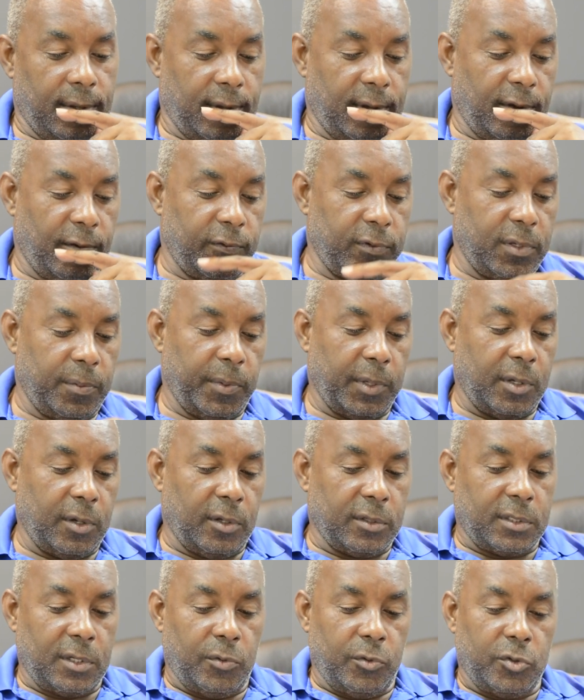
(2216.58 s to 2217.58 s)
obviously
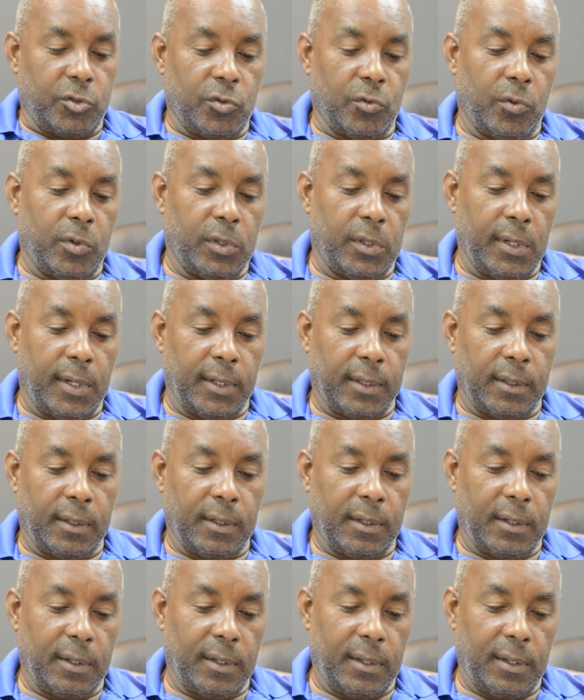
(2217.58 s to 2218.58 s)
because I was so
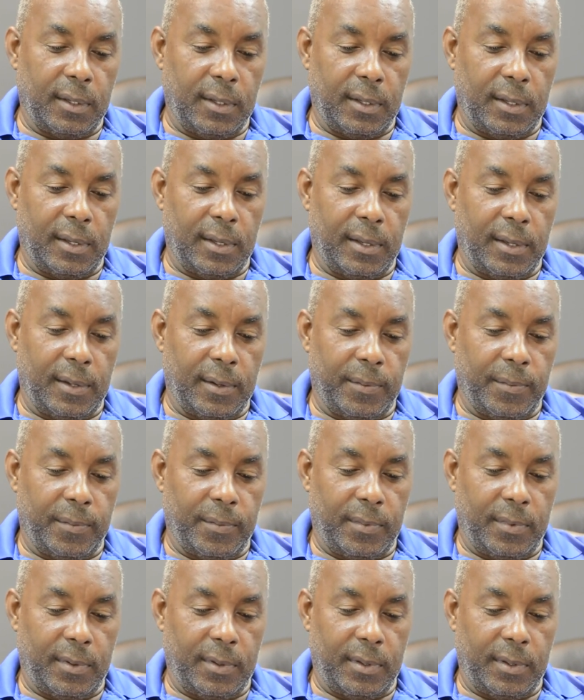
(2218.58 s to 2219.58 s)
young, um,
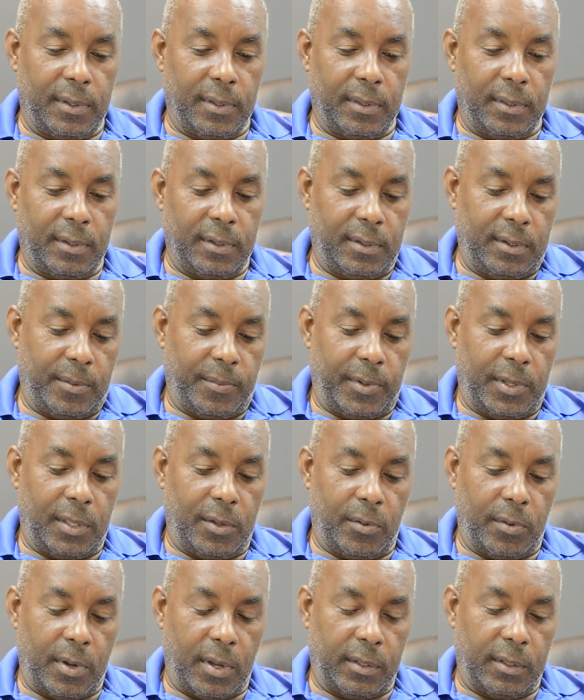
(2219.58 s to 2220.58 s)
I mean,
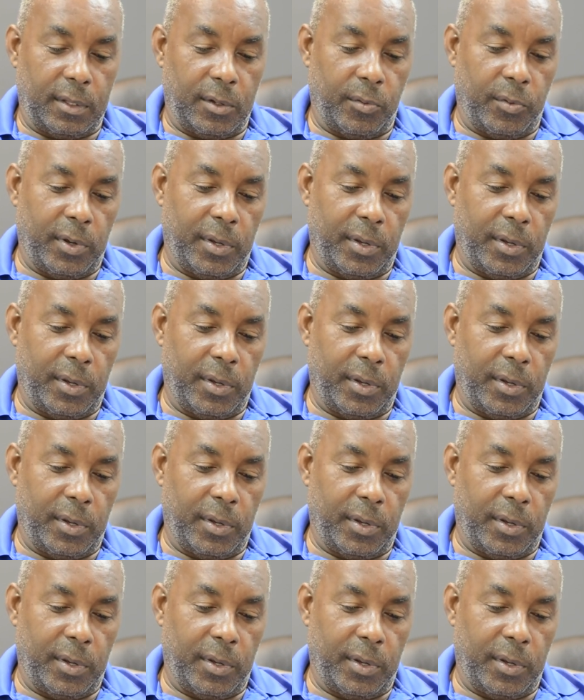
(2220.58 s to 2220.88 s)
they were, and they were